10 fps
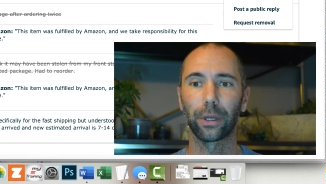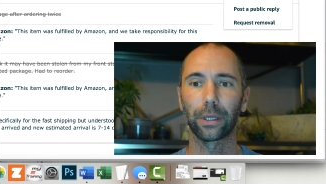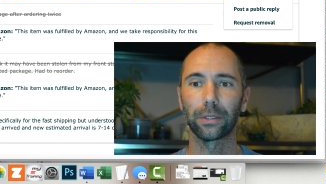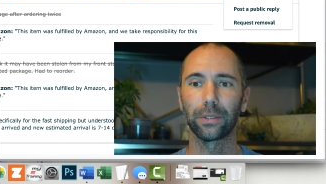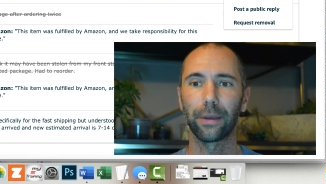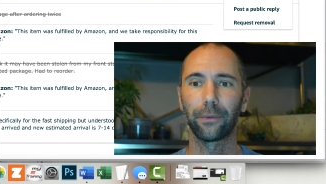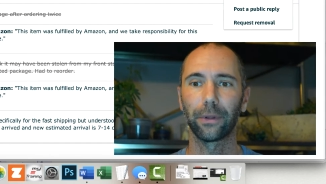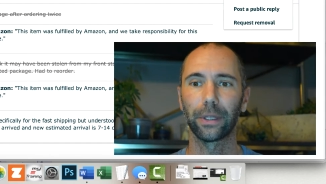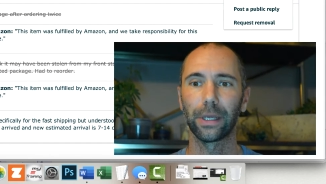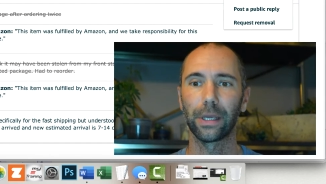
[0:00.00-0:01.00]
So
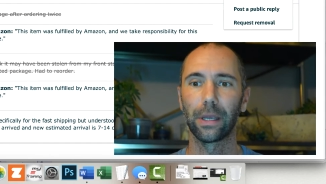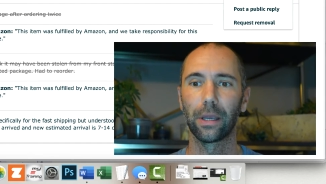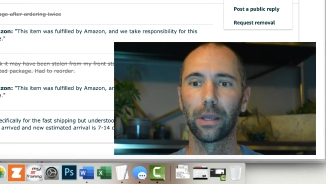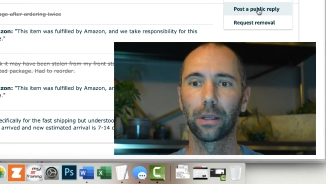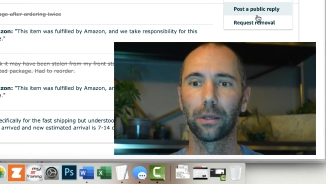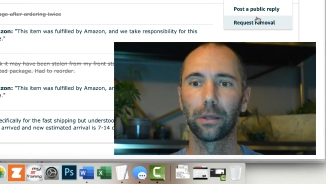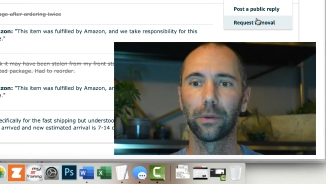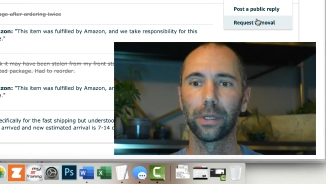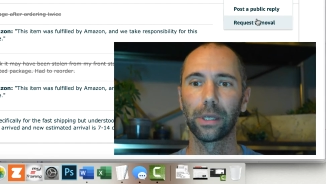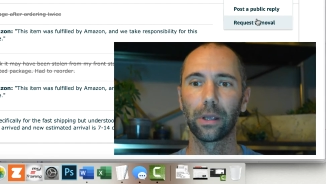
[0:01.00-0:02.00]
definitely gonna go in
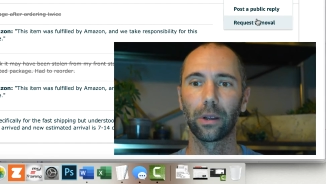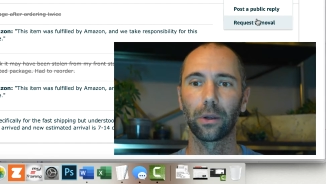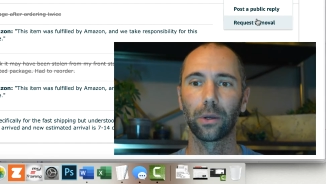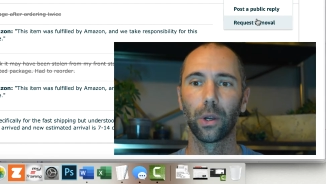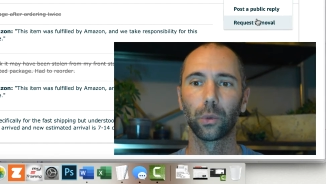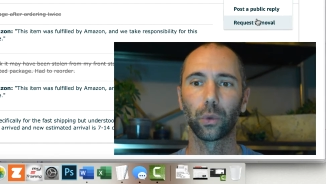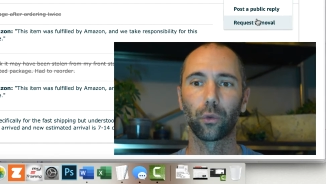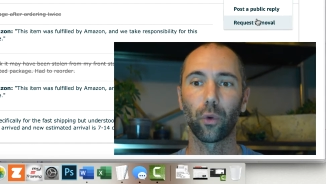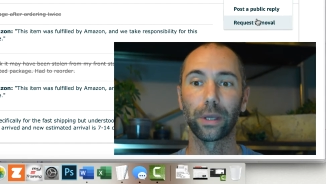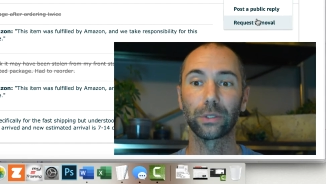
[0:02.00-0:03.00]
here,
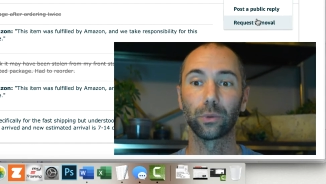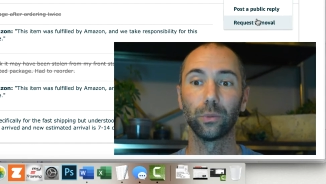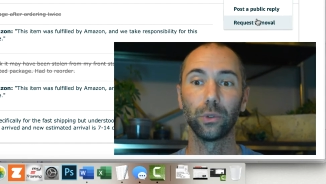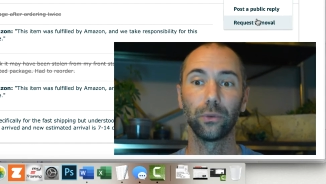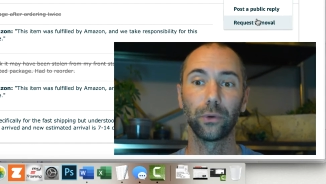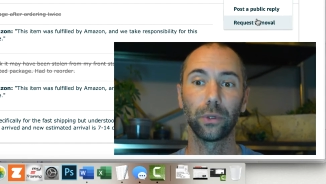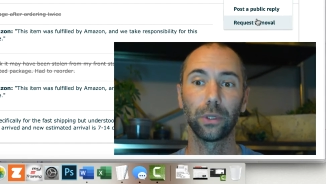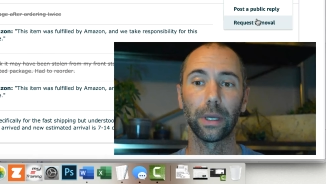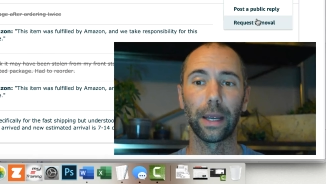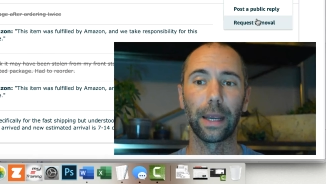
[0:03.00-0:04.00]
request removal,
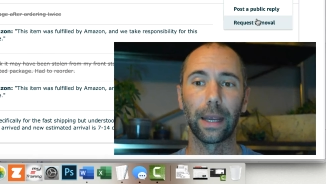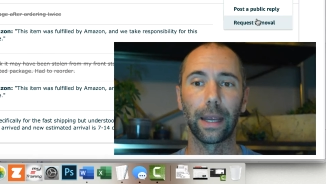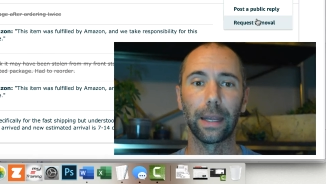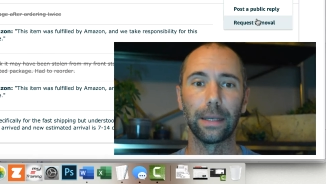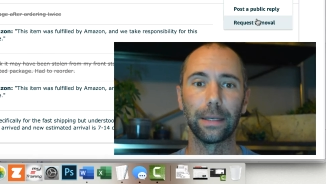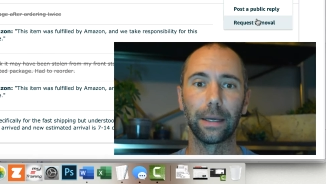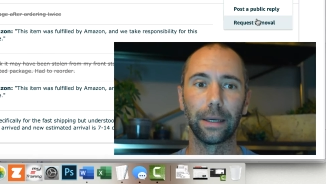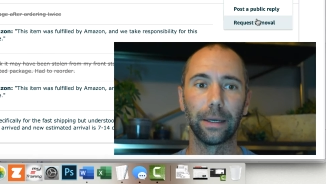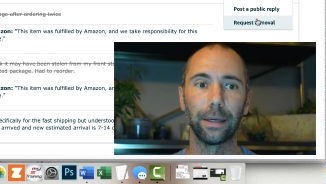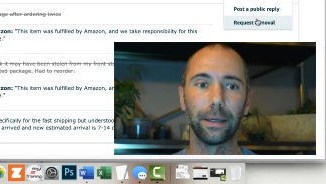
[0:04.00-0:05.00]
and
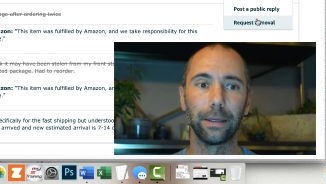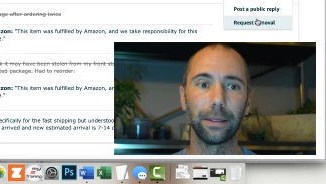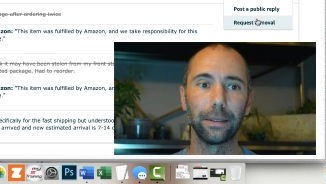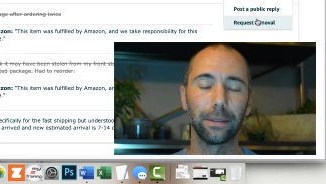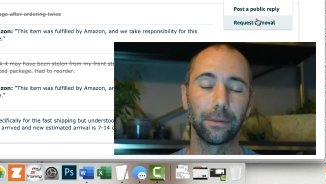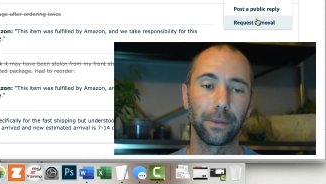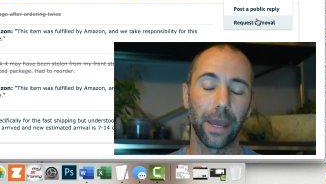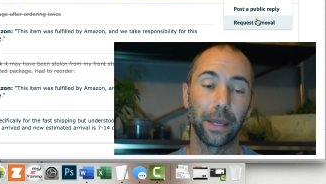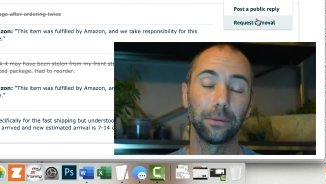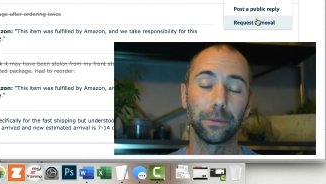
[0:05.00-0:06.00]

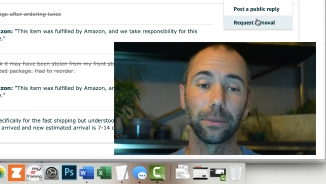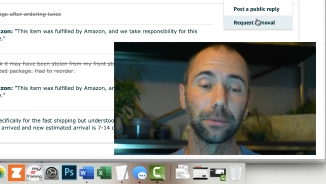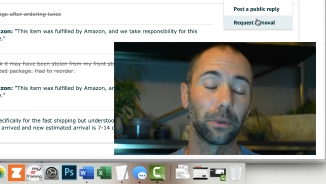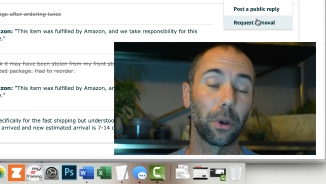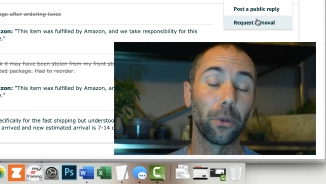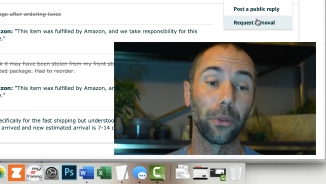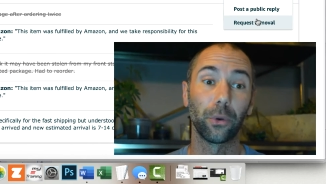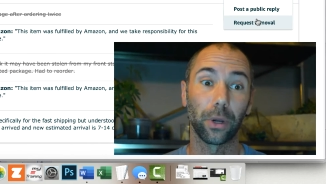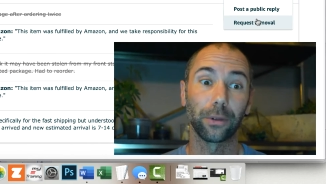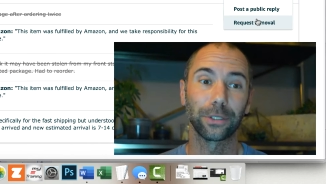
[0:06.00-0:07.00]
that, although we're
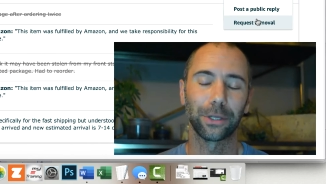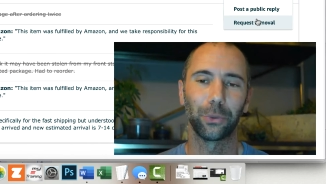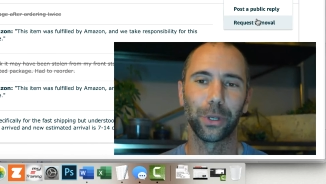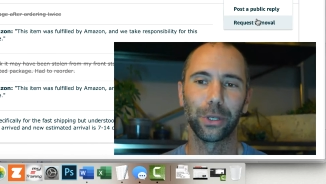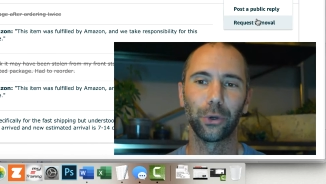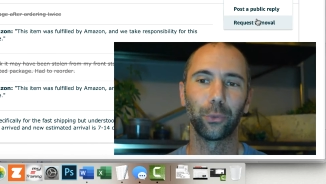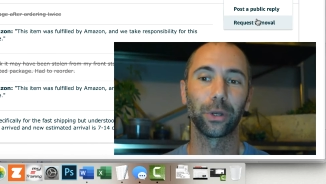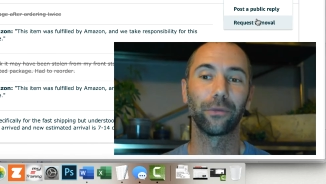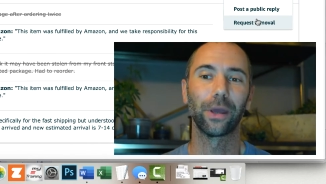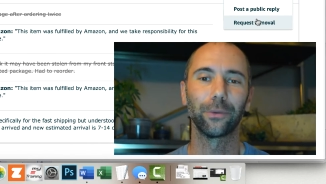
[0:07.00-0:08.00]
outside the window, but if
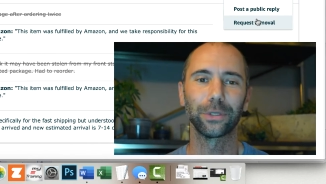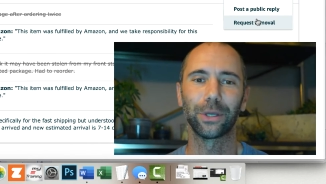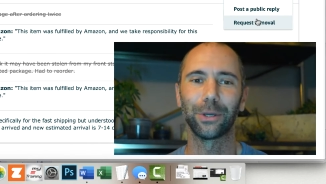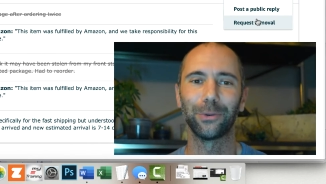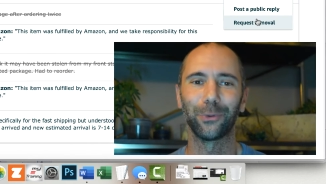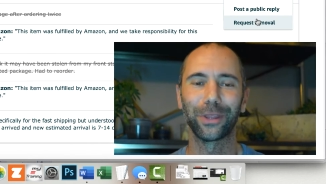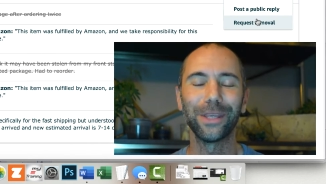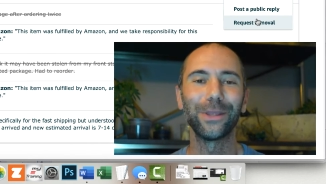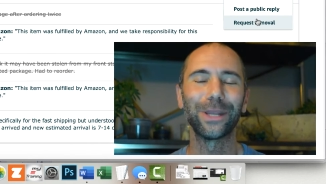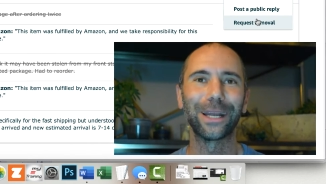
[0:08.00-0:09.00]
that was done within the
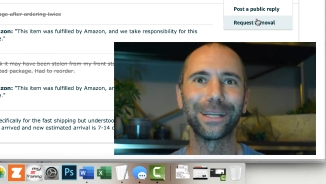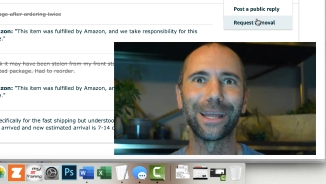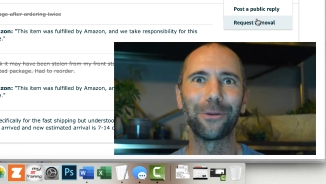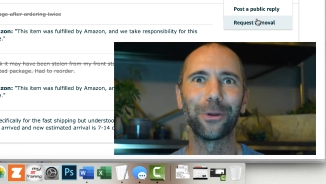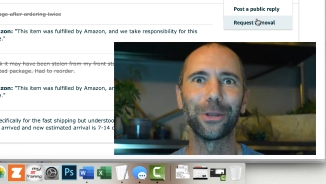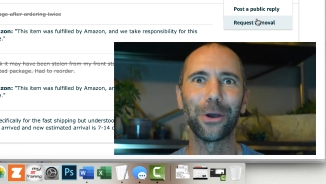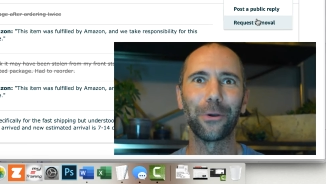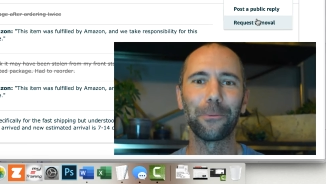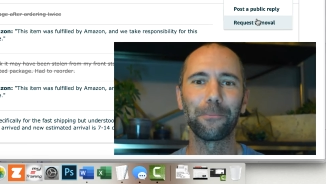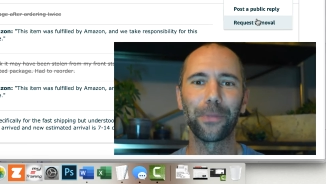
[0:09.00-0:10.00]
90-day window,
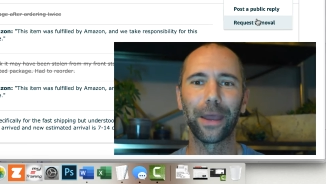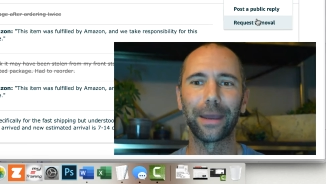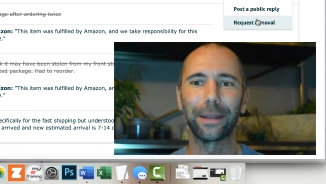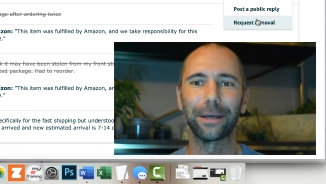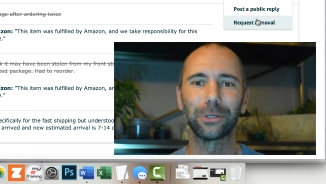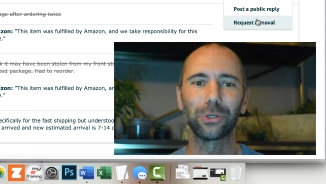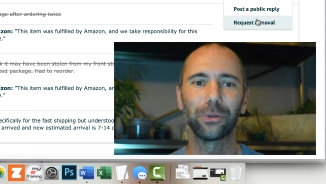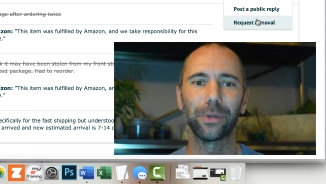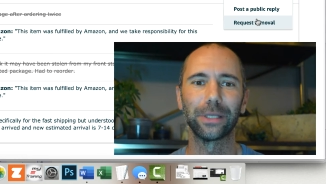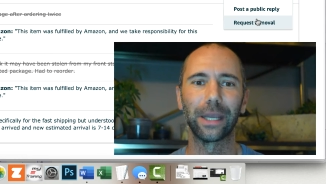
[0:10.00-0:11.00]
that should have been
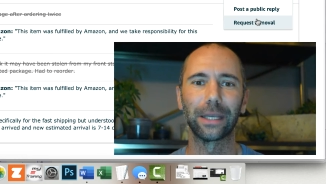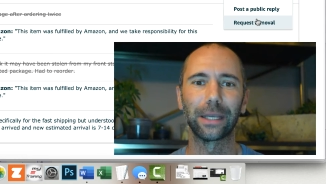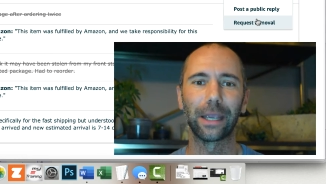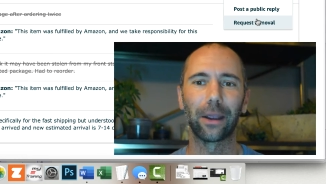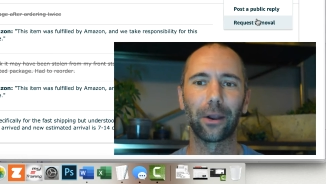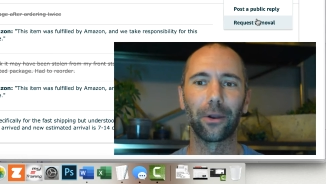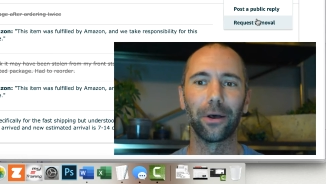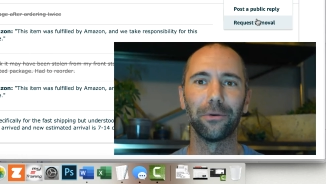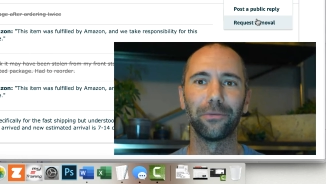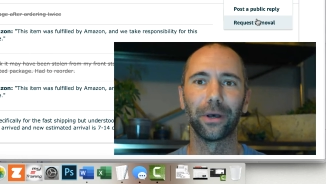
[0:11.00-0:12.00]
taken care
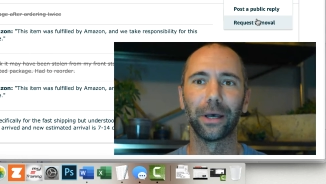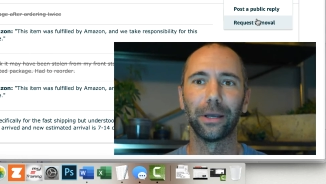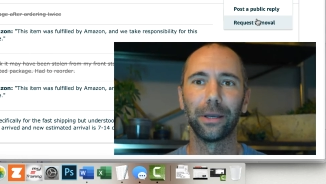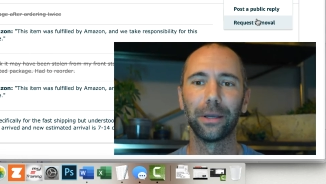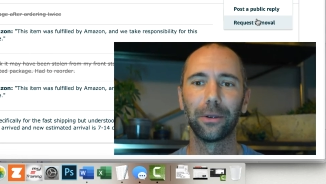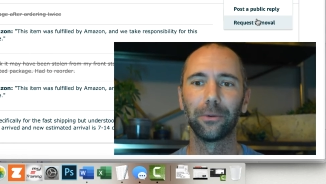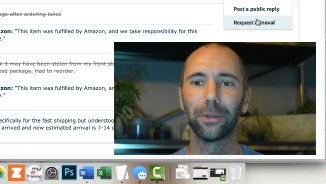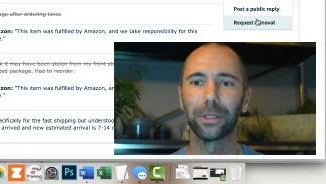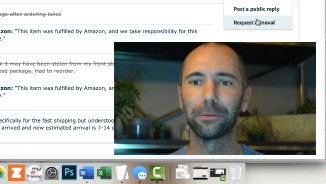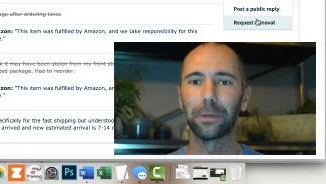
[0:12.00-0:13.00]
of.
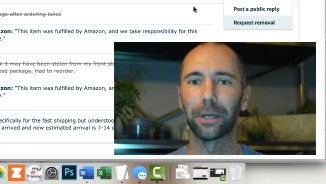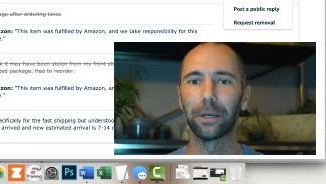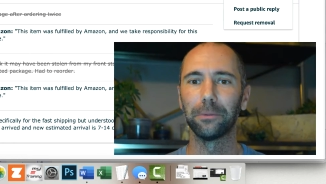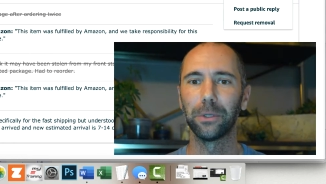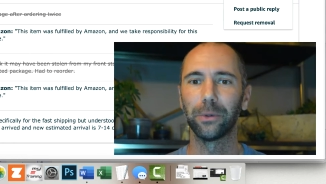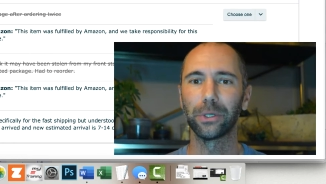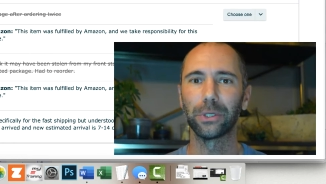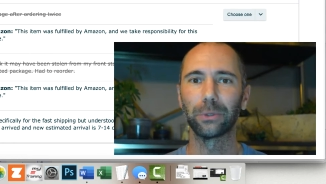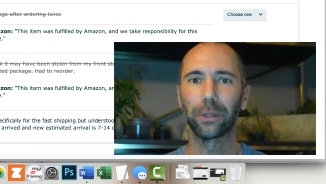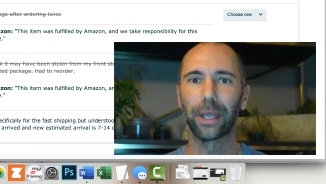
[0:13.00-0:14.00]
Really no issues
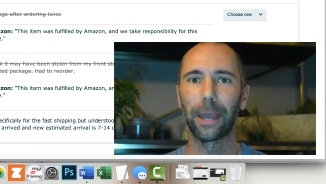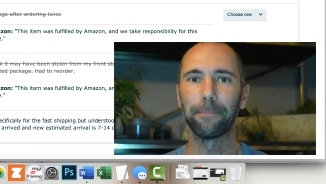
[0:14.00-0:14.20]
with that.